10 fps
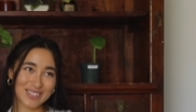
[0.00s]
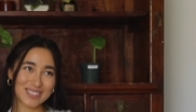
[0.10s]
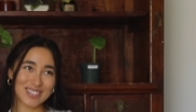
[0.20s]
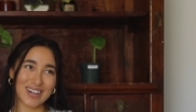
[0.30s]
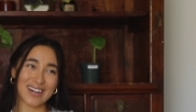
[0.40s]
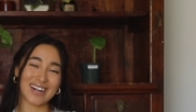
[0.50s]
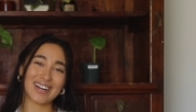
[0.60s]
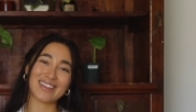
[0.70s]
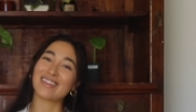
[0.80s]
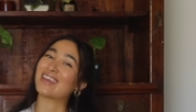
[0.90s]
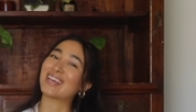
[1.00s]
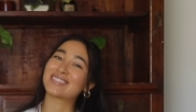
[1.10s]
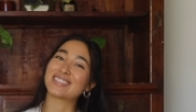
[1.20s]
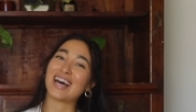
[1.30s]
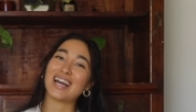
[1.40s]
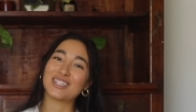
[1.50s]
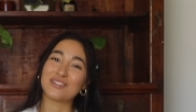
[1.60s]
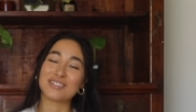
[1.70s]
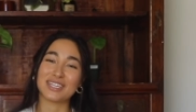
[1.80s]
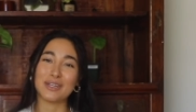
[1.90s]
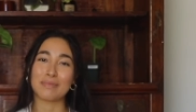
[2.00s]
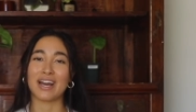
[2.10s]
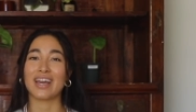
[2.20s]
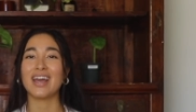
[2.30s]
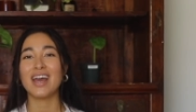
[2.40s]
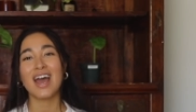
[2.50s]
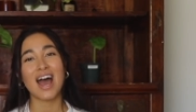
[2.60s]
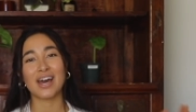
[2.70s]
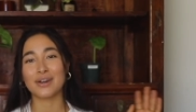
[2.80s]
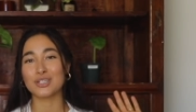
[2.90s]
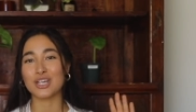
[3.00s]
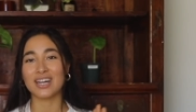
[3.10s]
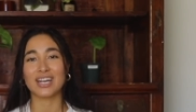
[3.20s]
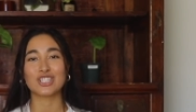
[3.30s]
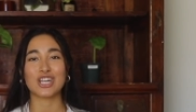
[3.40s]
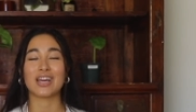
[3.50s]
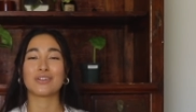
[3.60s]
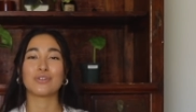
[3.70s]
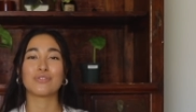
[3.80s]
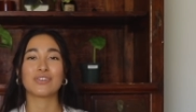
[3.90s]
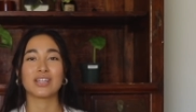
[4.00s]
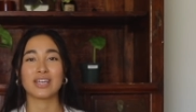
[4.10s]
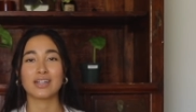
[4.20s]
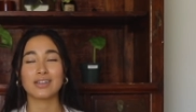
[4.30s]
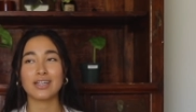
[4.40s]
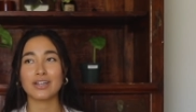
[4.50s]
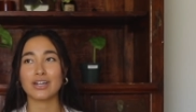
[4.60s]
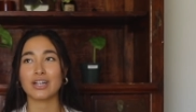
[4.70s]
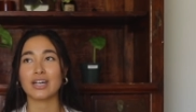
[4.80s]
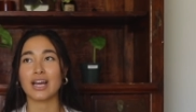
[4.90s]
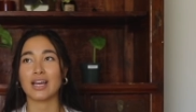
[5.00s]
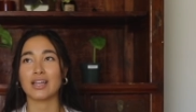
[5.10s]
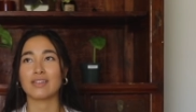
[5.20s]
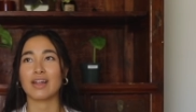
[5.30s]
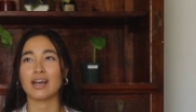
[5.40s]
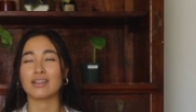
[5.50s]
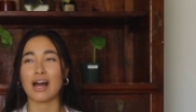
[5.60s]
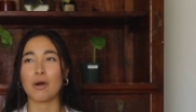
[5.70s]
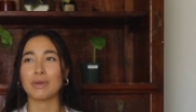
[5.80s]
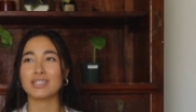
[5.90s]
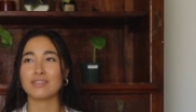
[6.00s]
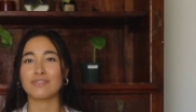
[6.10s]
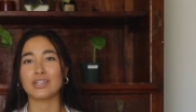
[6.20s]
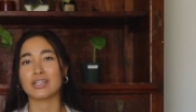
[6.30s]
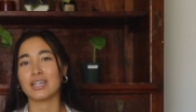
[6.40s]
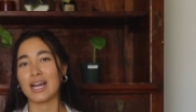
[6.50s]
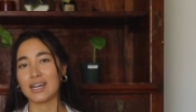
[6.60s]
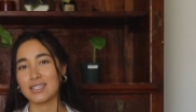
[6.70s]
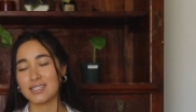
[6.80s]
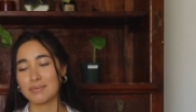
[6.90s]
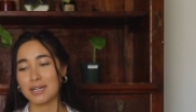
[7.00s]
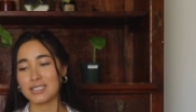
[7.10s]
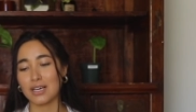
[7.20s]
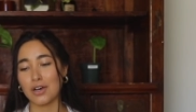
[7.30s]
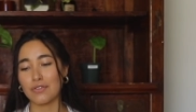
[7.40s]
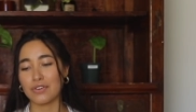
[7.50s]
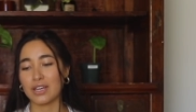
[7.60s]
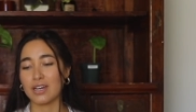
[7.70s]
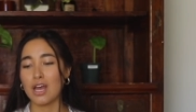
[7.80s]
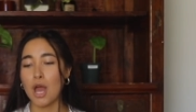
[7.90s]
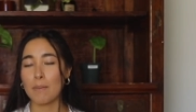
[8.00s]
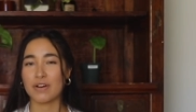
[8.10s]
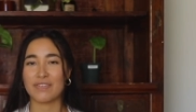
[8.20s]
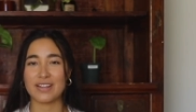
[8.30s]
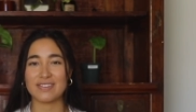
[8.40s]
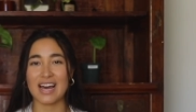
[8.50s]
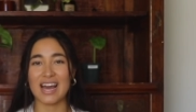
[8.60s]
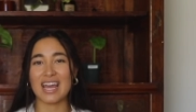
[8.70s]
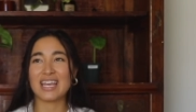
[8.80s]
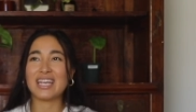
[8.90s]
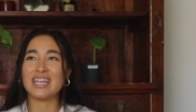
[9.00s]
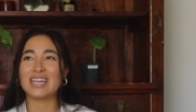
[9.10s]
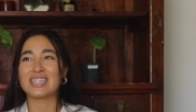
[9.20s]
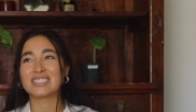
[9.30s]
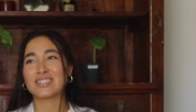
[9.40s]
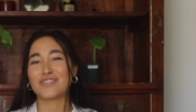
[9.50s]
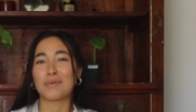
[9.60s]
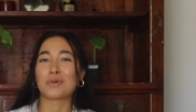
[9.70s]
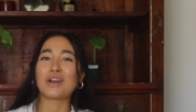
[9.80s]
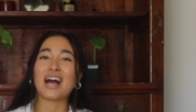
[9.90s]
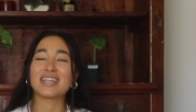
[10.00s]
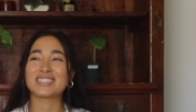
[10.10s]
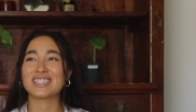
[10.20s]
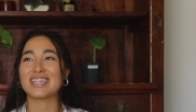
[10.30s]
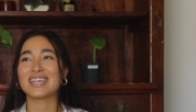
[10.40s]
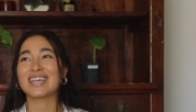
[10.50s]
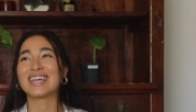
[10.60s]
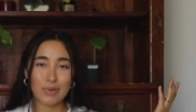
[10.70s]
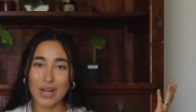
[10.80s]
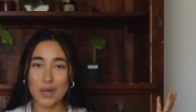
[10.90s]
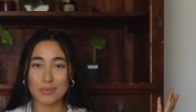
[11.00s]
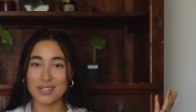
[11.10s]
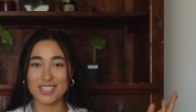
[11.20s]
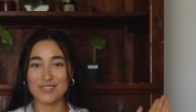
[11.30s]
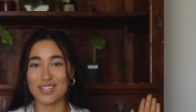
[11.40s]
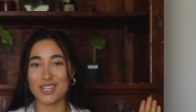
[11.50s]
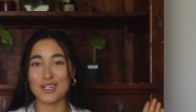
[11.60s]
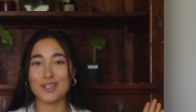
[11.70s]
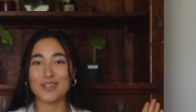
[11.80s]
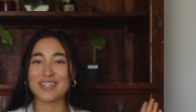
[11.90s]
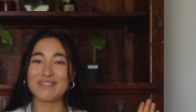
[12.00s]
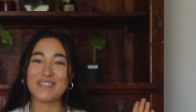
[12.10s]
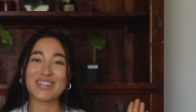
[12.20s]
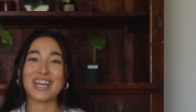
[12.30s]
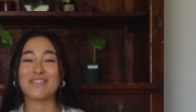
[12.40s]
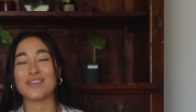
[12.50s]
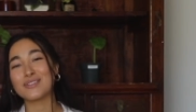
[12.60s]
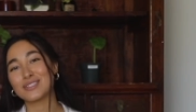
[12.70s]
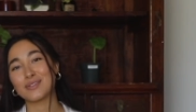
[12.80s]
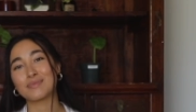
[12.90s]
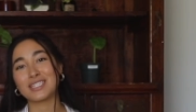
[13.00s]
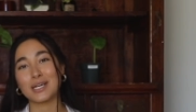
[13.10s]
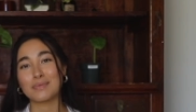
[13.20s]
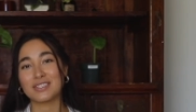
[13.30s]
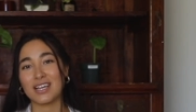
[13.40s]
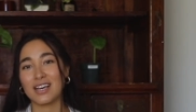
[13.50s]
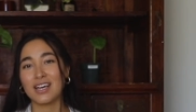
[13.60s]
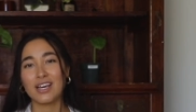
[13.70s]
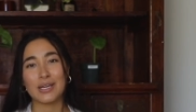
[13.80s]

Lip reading: Those are the things that I do to keep my energetic channel feeling clear and that allow me to feel connected to myself and prevent that ickiness from arising. I hope that this video maybe gave you some tips that